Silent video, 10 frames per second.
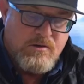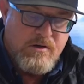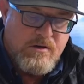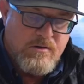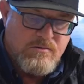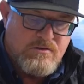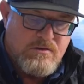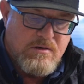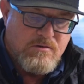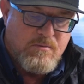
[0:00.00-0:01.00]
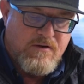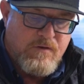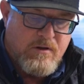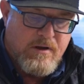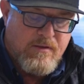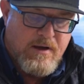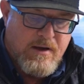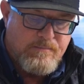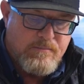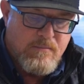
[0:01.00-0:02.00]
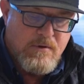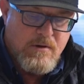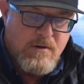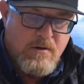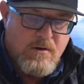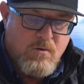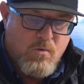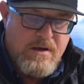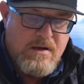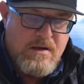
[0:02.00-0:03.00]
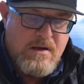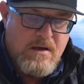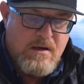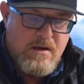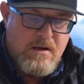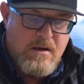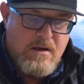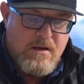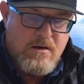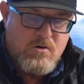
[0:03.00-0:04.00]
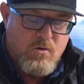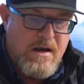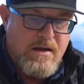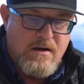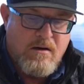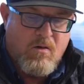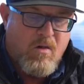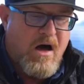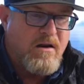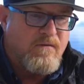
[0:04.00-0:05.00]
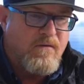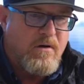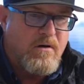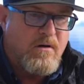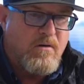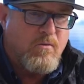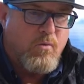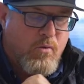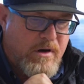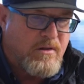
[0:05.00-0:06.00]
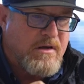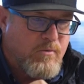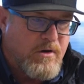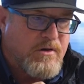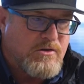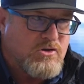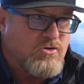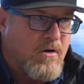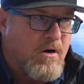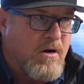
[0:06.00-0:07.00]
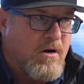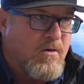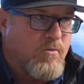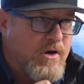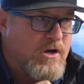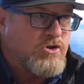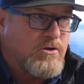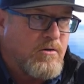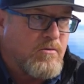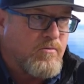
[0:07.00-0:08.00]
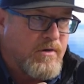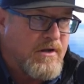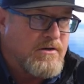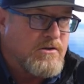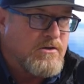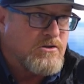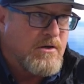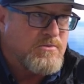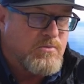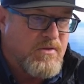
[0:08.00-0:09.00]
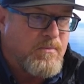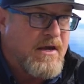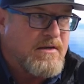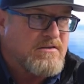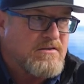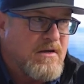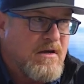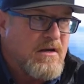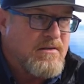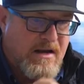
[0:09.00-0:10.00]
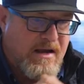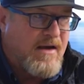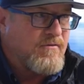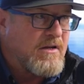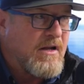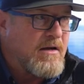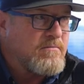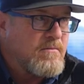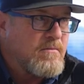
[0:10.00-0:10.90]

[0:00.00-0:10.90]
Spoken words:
So here's my feeling on that. We created a lot of really, really strong regional relationships with banks that I have today.